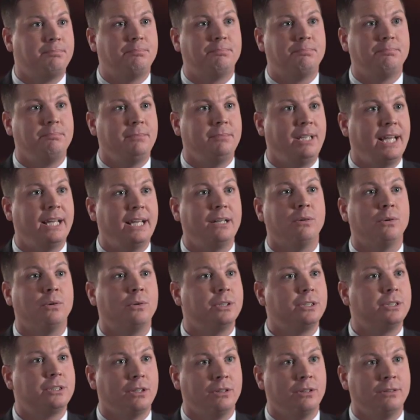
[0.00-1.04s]
dead
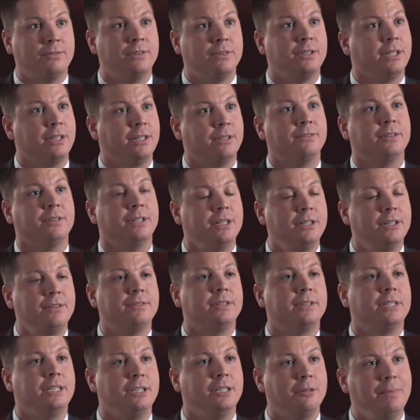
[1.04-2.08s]
horse over and over and
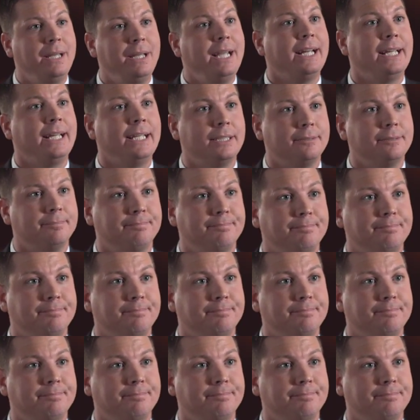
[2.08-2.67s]
over in your meeting.